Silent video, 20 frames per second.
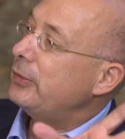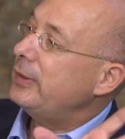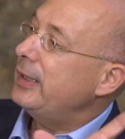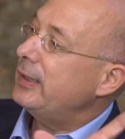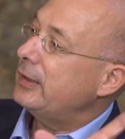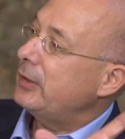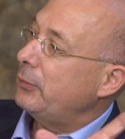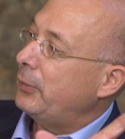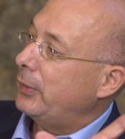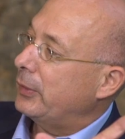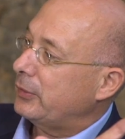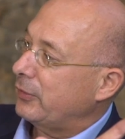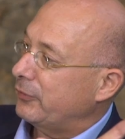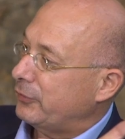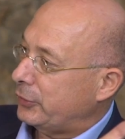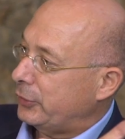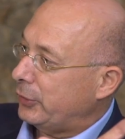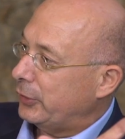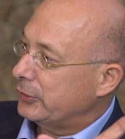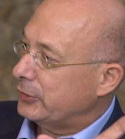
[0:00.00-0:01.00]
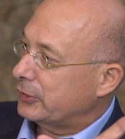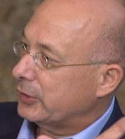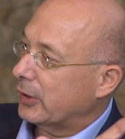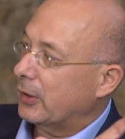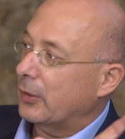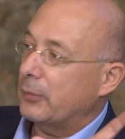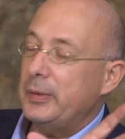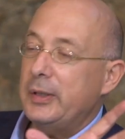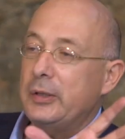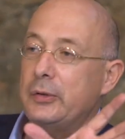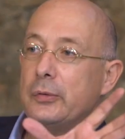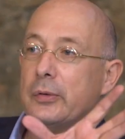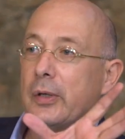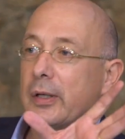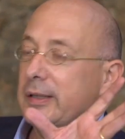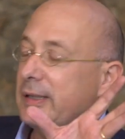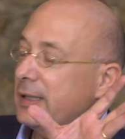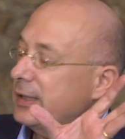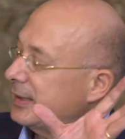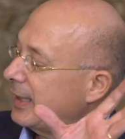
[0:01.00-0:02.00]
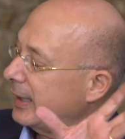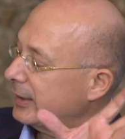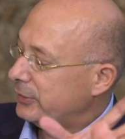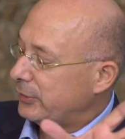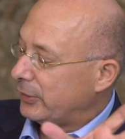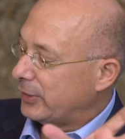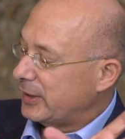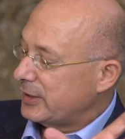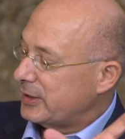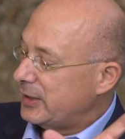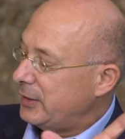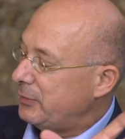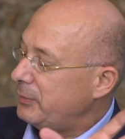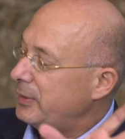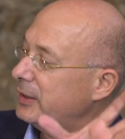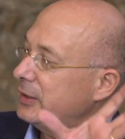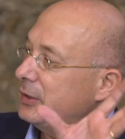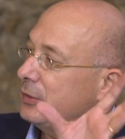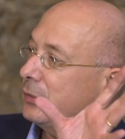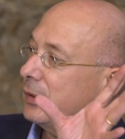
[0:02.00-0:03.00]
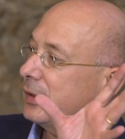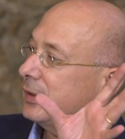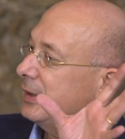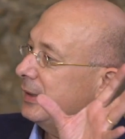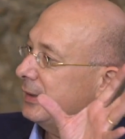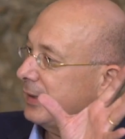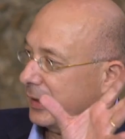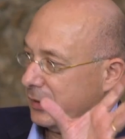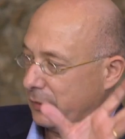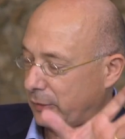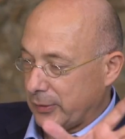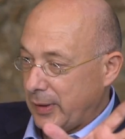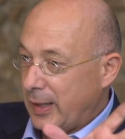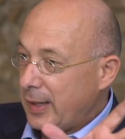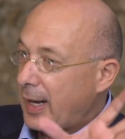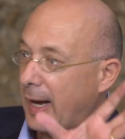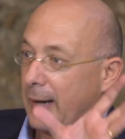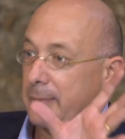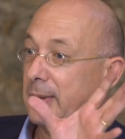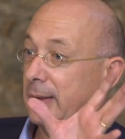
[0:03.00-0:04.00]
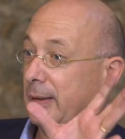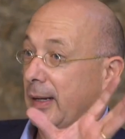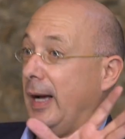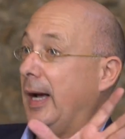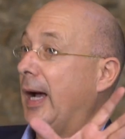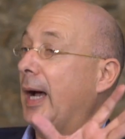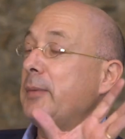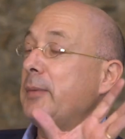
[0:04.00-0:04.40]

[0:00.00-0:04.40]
you need the world of culture. We do not need technology, we do not need I mean,